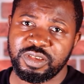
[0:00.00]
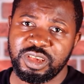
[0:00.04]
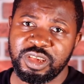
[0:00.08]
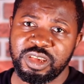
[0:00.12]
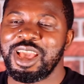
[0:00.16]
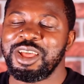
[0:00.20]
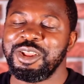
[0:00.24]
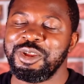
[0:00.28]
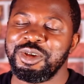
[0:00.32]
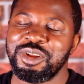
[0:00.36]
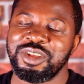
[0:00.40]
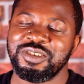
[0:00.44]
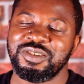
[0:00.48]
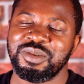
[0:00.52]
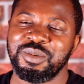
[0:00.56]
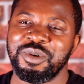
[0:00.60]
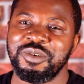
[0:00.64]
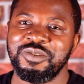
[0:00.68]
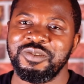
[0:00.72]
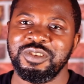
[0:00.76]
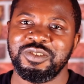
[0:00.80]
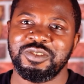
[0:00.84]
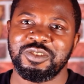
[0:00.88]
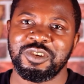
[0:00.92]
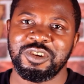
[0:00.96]
I know that some of
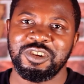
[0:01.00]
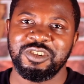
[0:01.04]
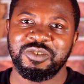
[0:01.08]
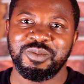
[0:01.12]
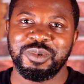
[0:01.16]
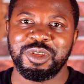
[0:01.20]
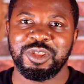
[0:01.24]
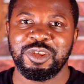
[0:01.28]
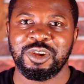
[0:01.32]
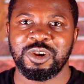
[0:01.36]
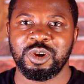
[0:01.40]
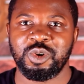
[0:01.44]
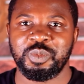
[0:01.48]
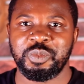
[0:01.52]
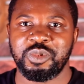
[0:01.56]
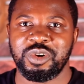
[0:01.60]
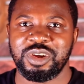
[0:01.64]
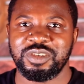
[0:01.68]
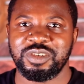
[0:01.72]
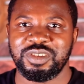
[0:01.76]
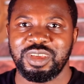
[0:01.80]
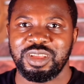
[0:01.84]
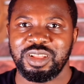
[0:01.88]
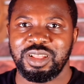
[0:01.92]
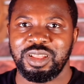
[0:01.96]
these stories may not
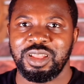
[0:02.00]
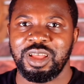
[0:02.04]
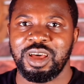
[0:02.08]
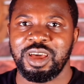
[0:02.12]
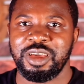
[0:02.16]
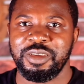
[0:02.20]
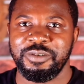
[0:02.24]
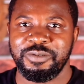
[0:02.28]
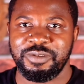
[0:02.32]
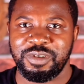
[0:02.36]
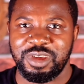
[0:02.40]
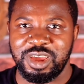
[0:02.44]
represent life